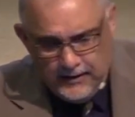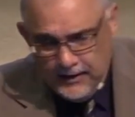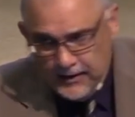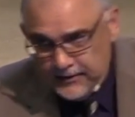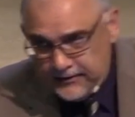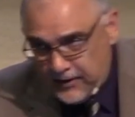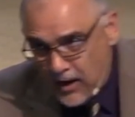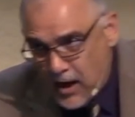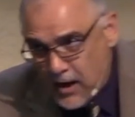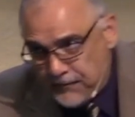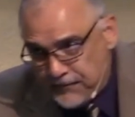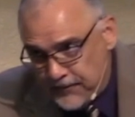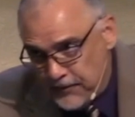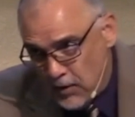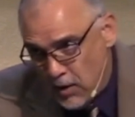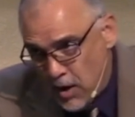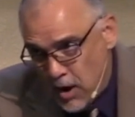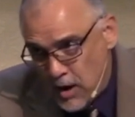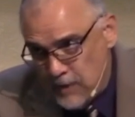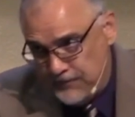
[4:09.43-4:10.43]
it's often
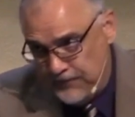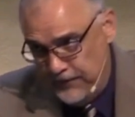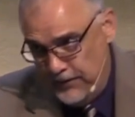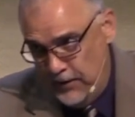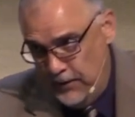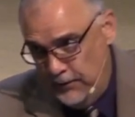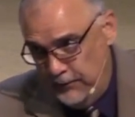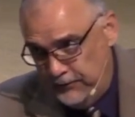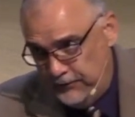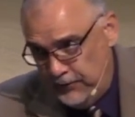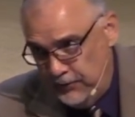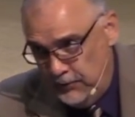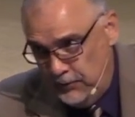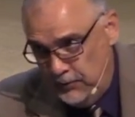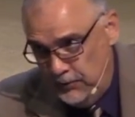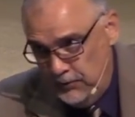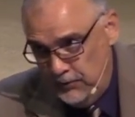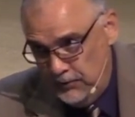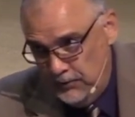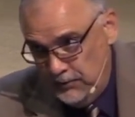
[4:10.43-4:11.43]
hard for those
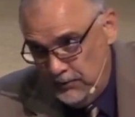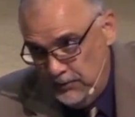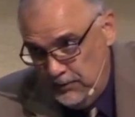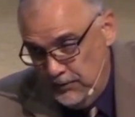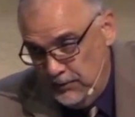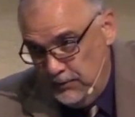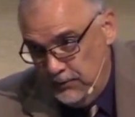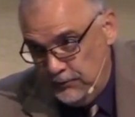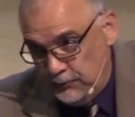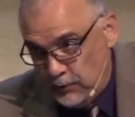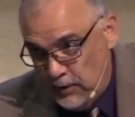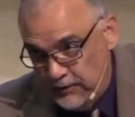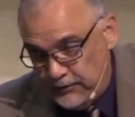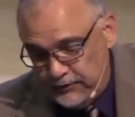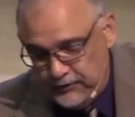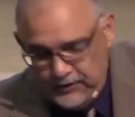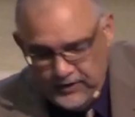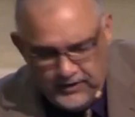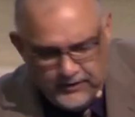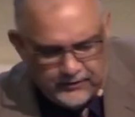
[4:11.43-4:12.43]
who
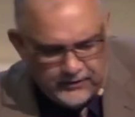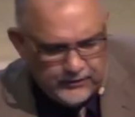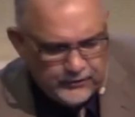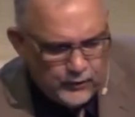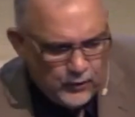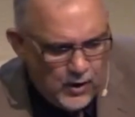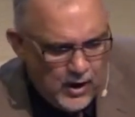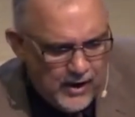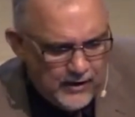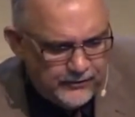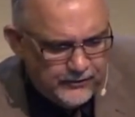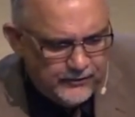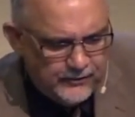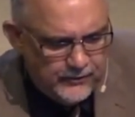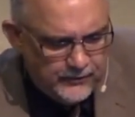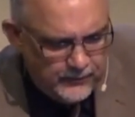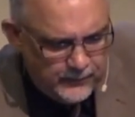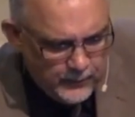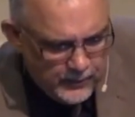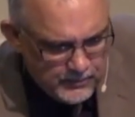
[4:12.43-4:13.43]
trust Jesus
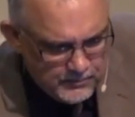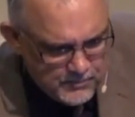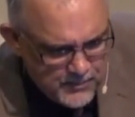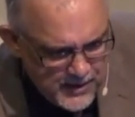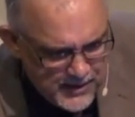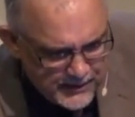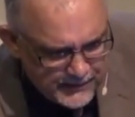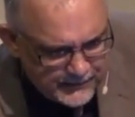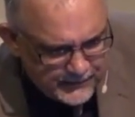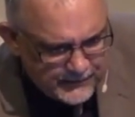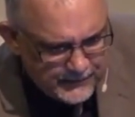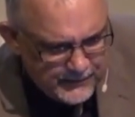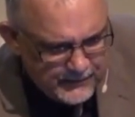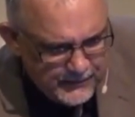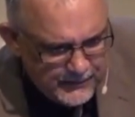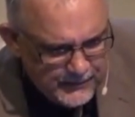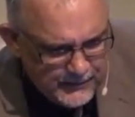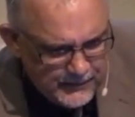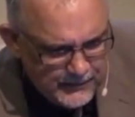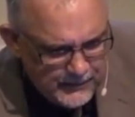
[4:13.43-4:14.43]
Christ to admit
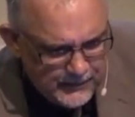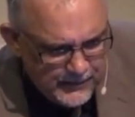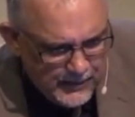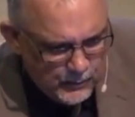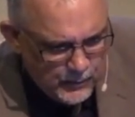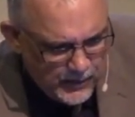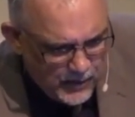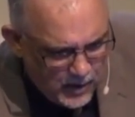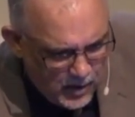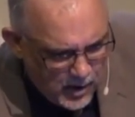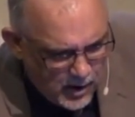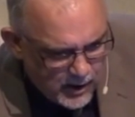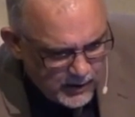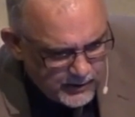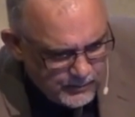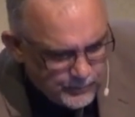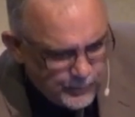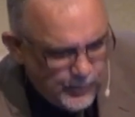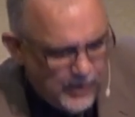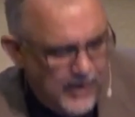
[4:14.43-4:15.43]
that we are
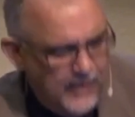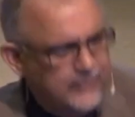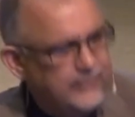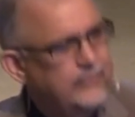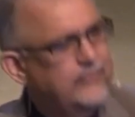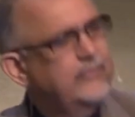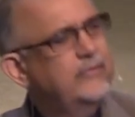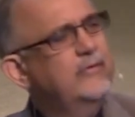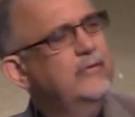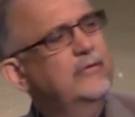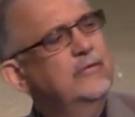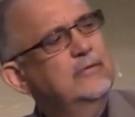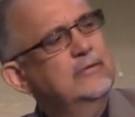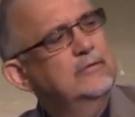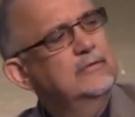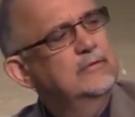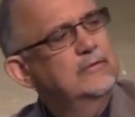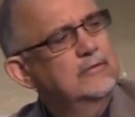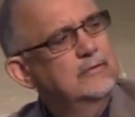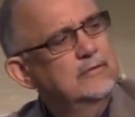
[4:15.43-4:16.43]
depressed,
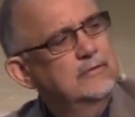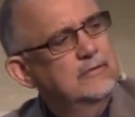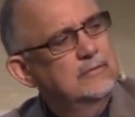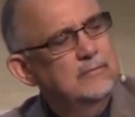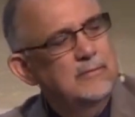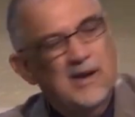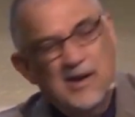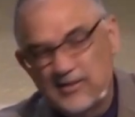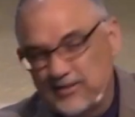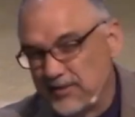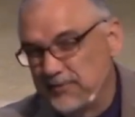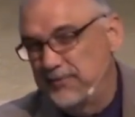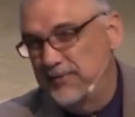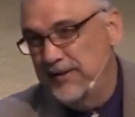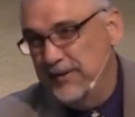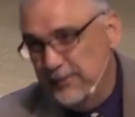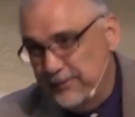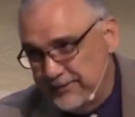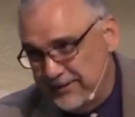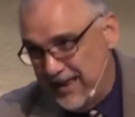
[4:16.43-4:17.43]
because it
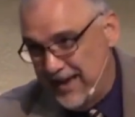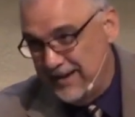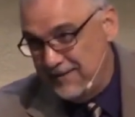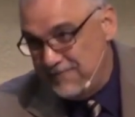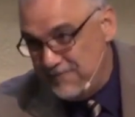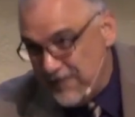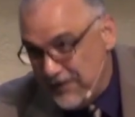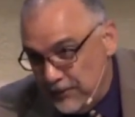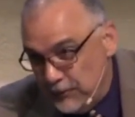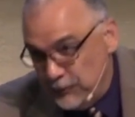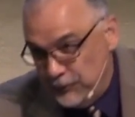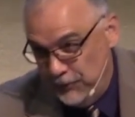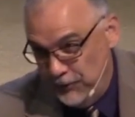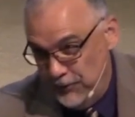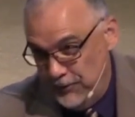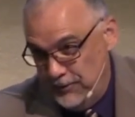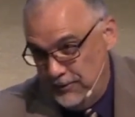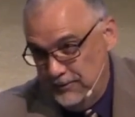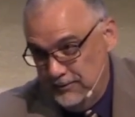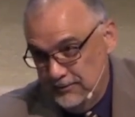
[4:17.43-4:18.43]
feels like
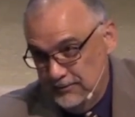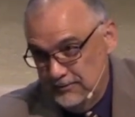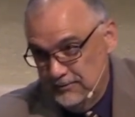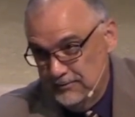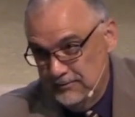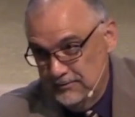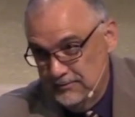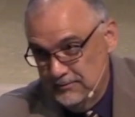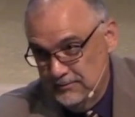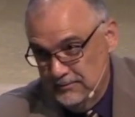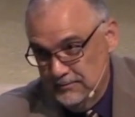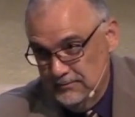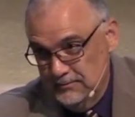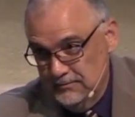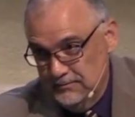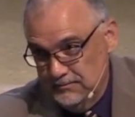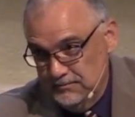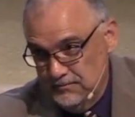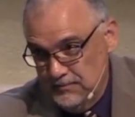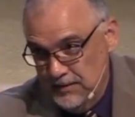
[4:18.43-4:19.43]
failure.
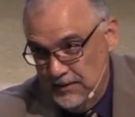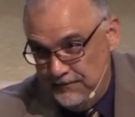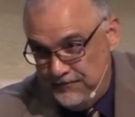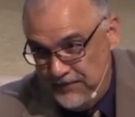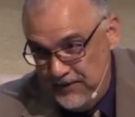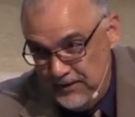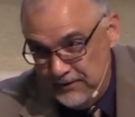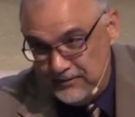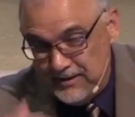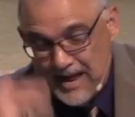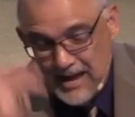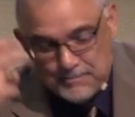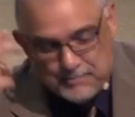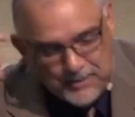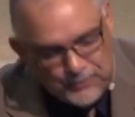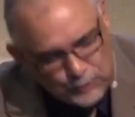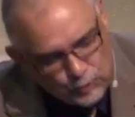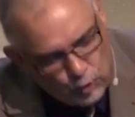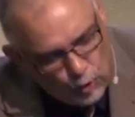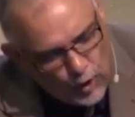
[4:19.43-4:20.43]
It feels like
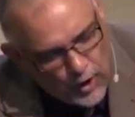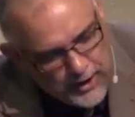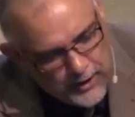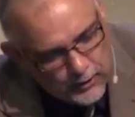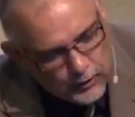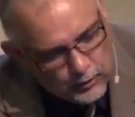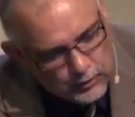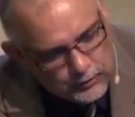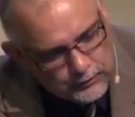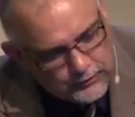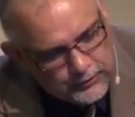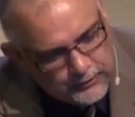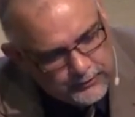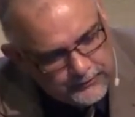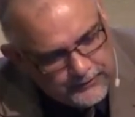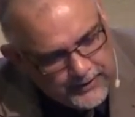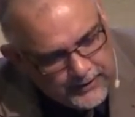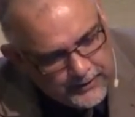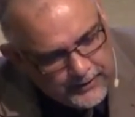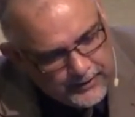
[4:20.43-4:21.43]
betrayal to the
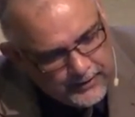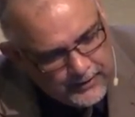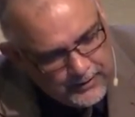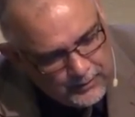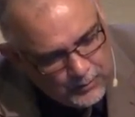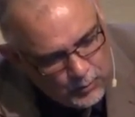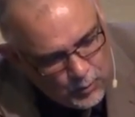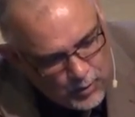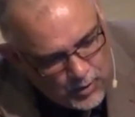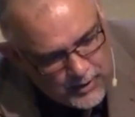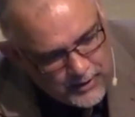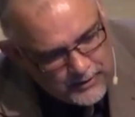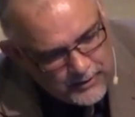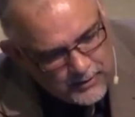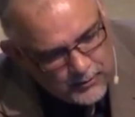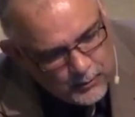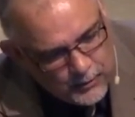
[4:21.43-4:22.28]
very one